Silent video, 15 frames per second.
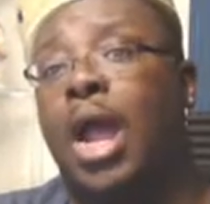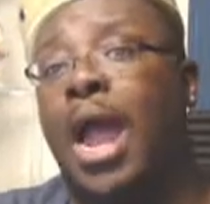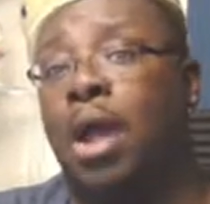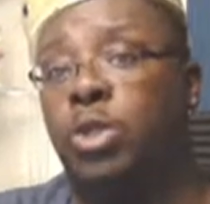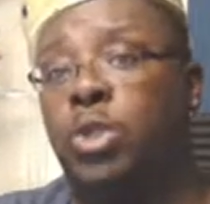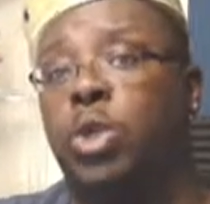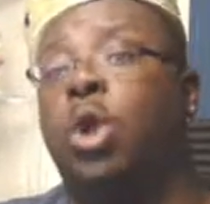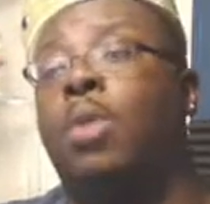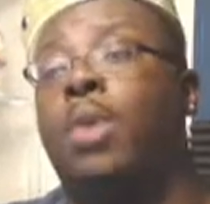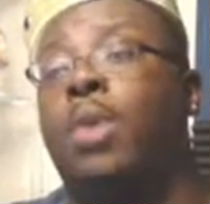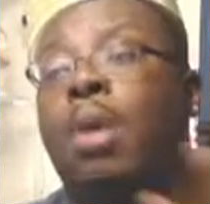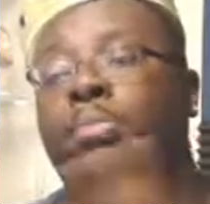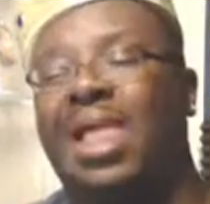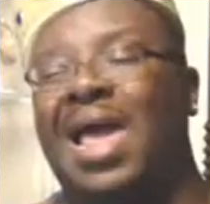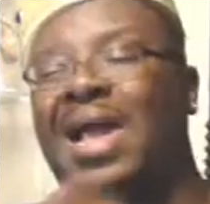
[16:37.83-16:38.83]
I'll talk
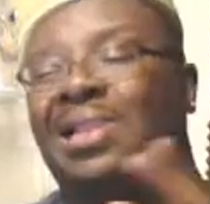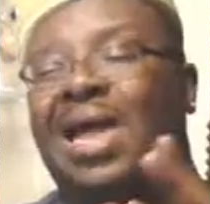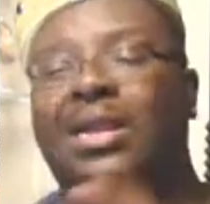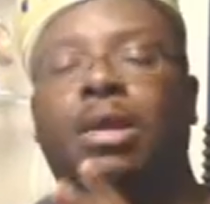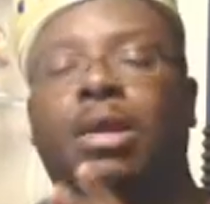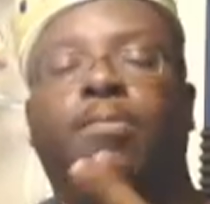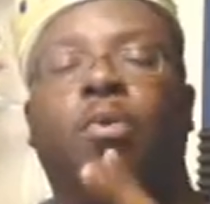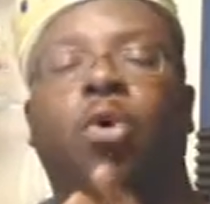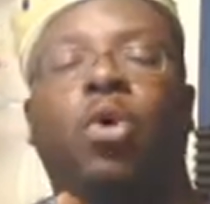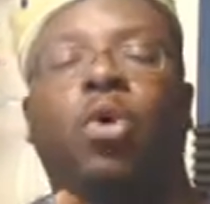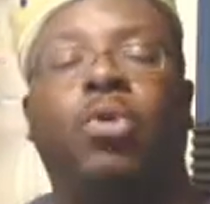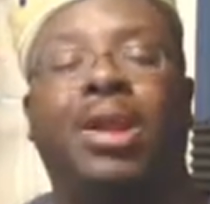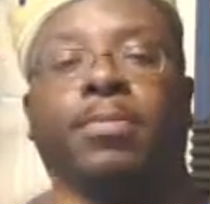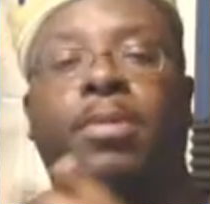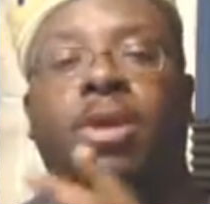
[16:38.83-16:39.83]
about Black Lightning more
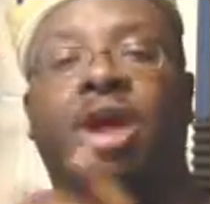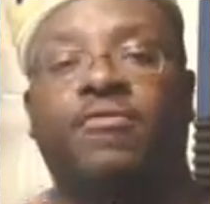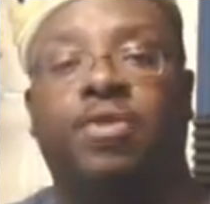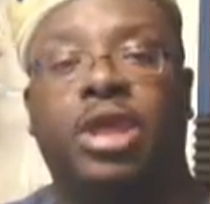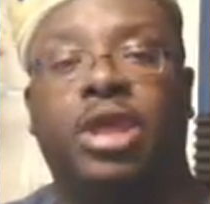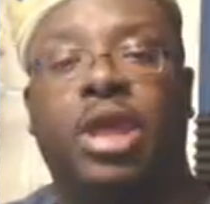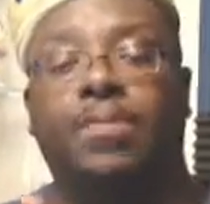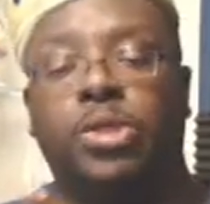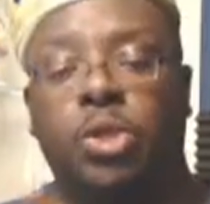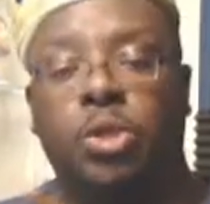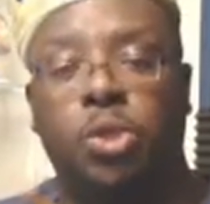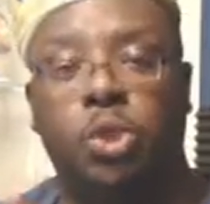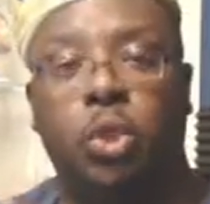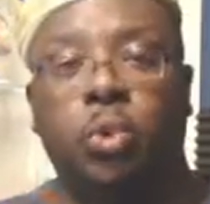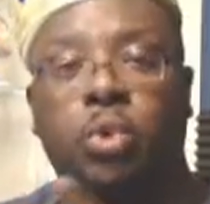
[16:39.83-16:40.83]
when I'm covering
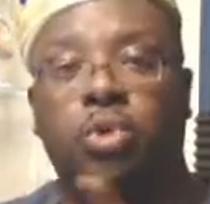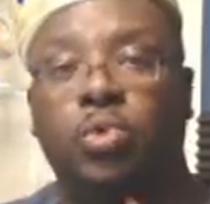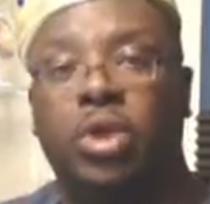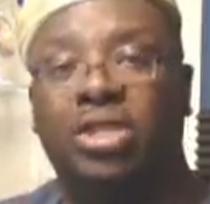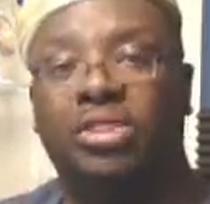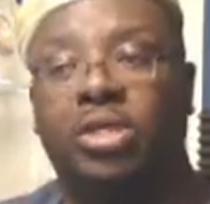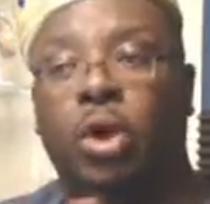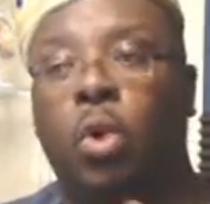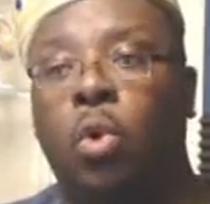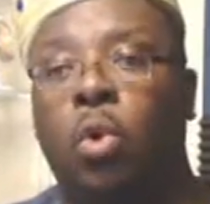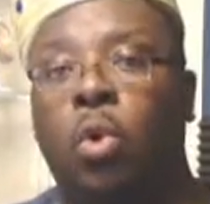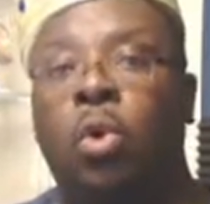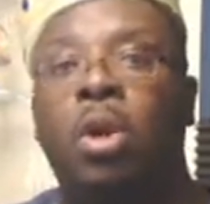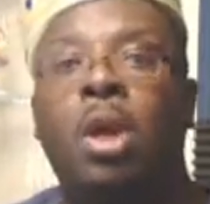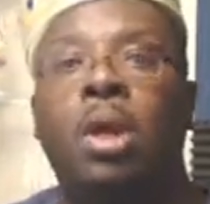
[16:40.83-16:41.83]
episodes 2 and 3 as a
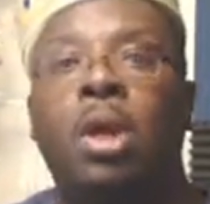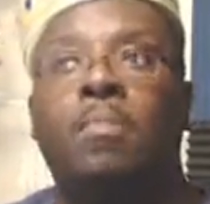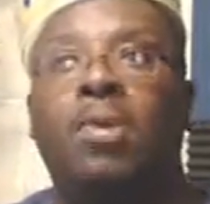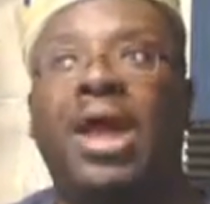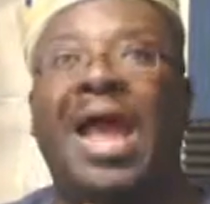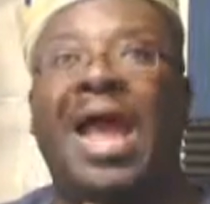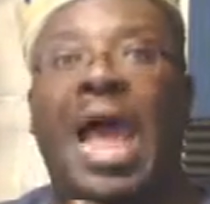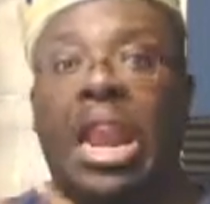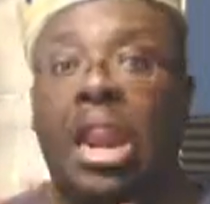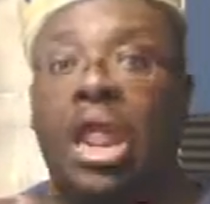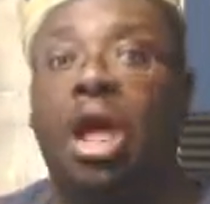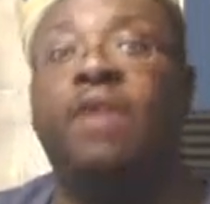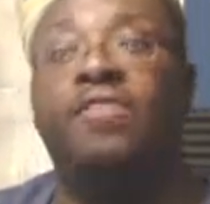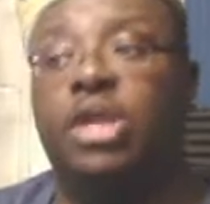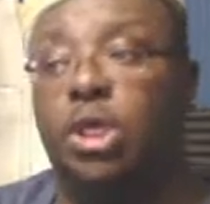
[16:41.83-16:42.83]
whole, but I
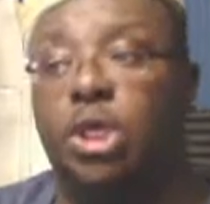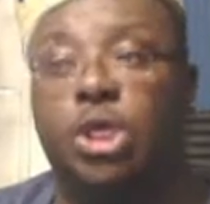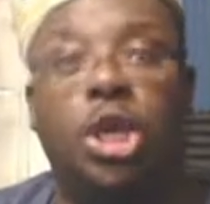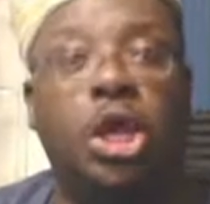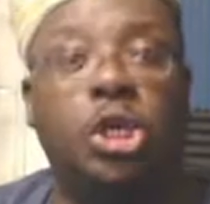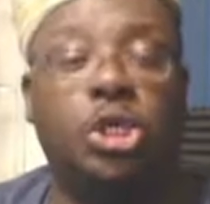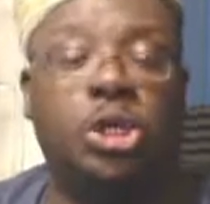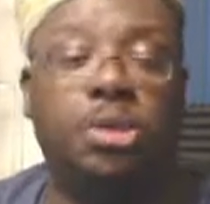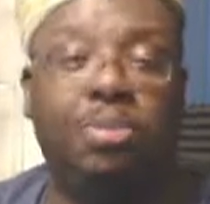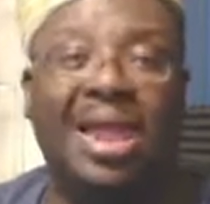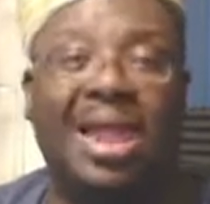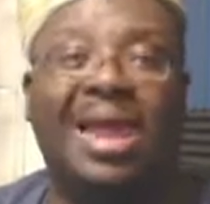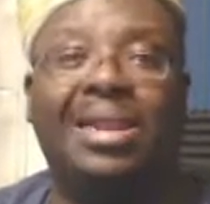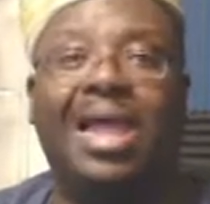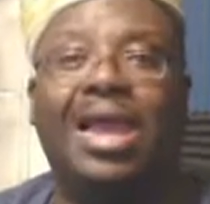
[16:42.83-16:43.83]
love the introduction to
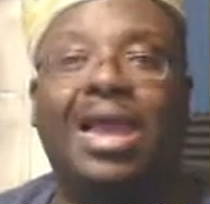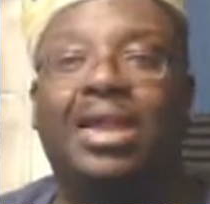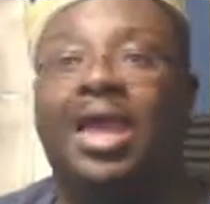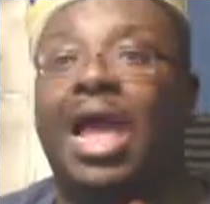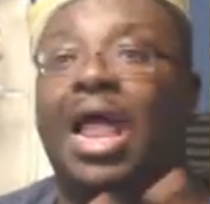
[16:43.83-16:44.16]
Black Lightning.